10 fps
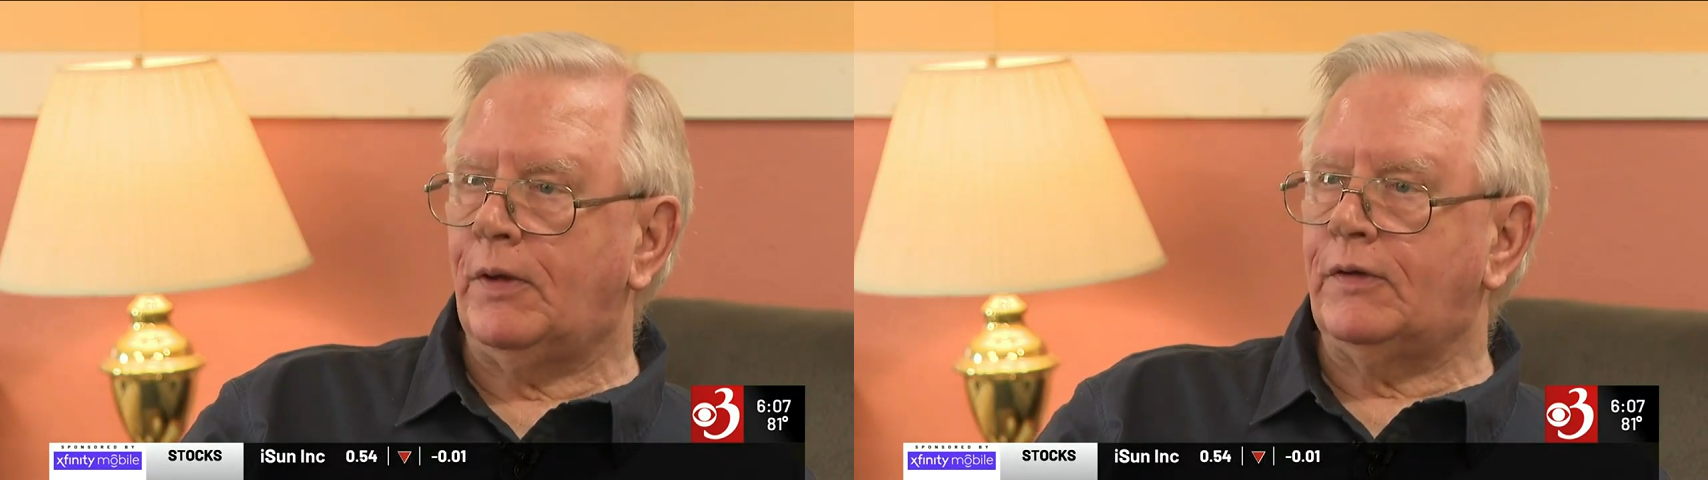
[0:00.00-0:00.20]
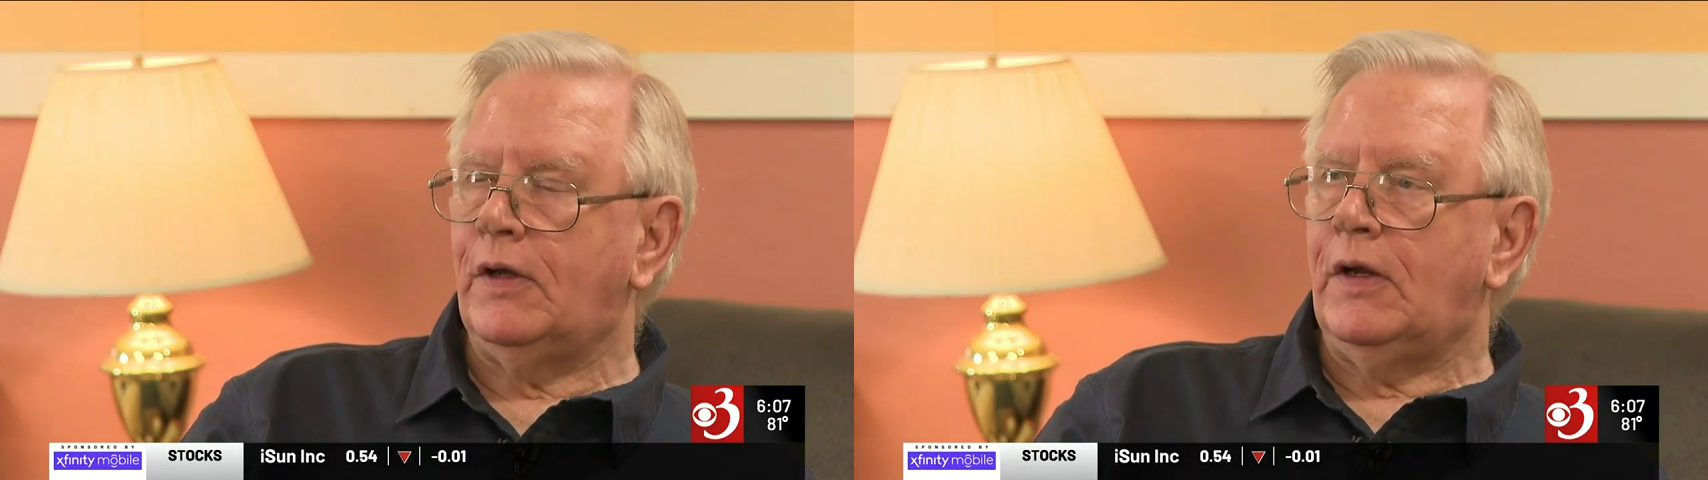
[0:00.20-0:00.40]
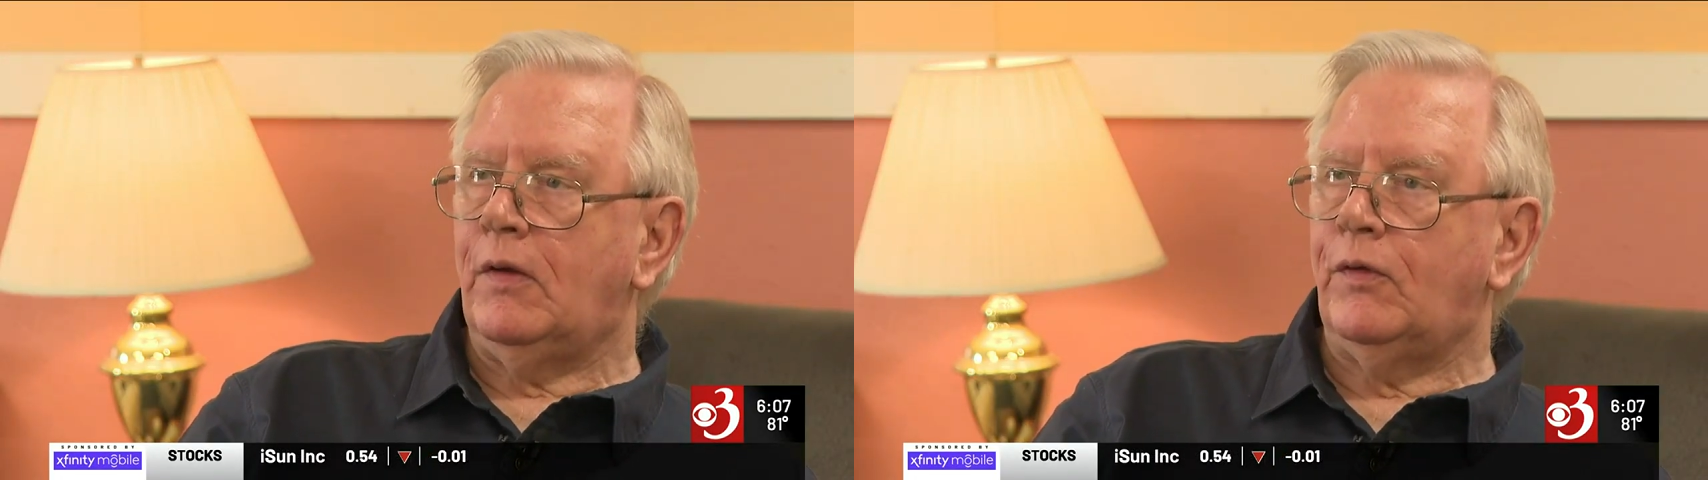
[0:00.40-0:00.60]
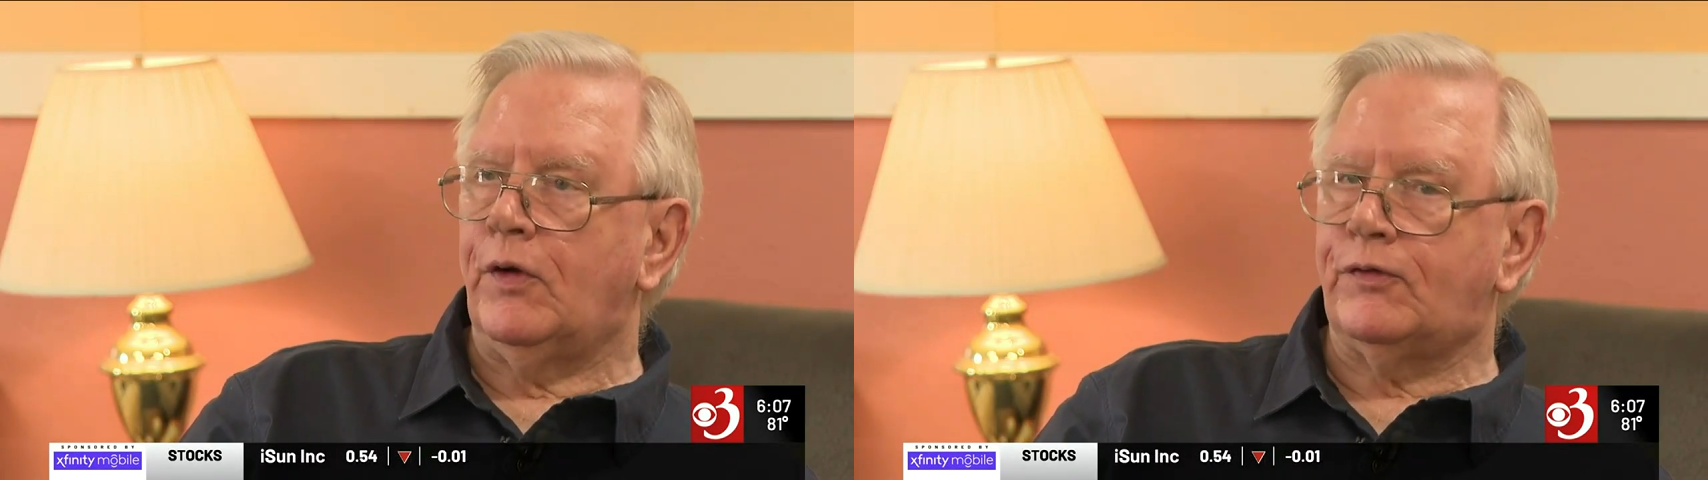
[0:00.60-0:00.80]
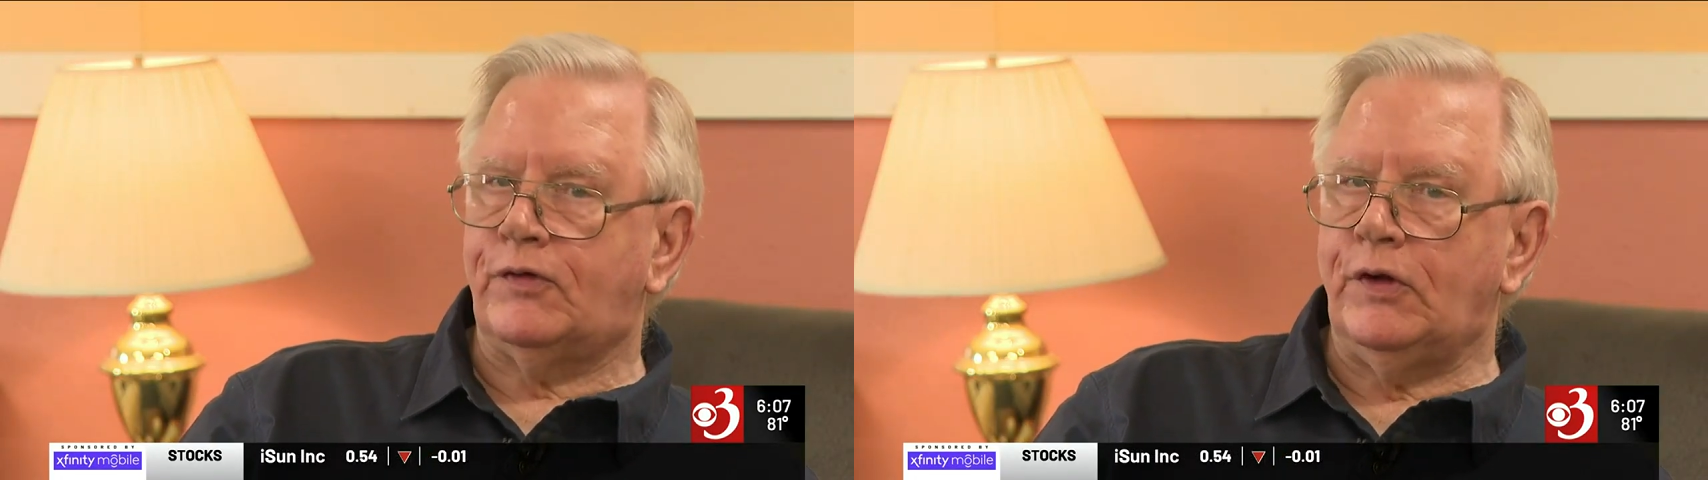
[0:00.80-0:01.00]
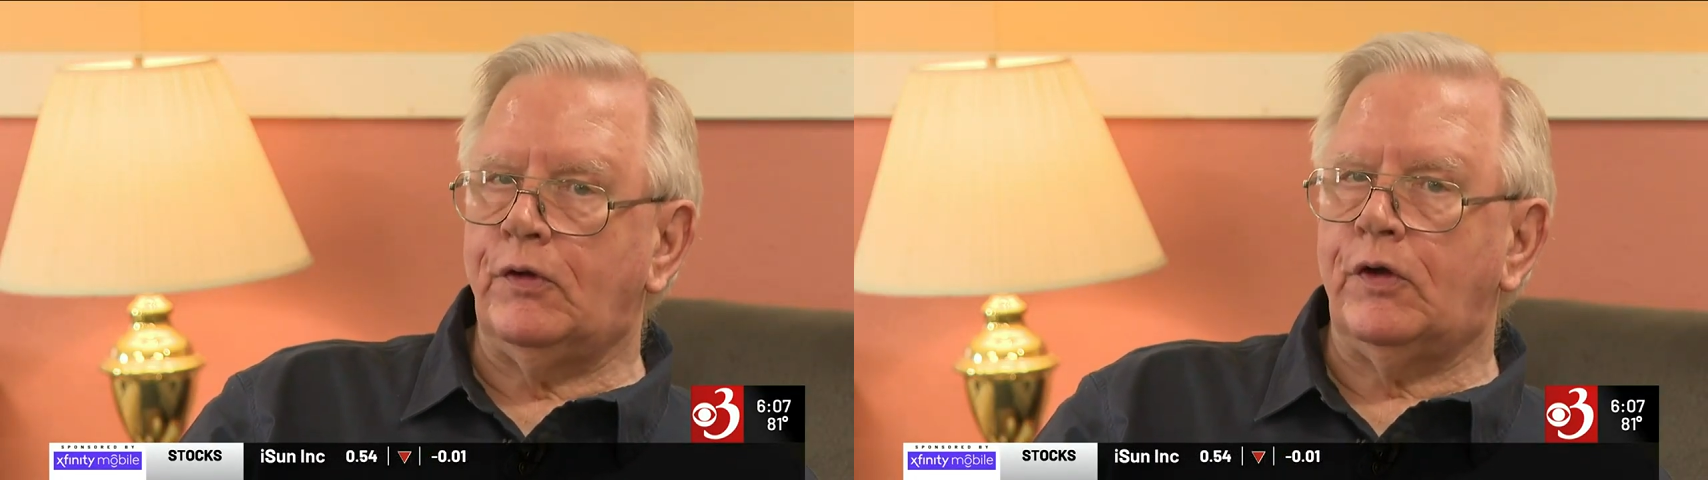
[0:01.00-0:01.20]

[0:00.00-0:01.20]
But there's still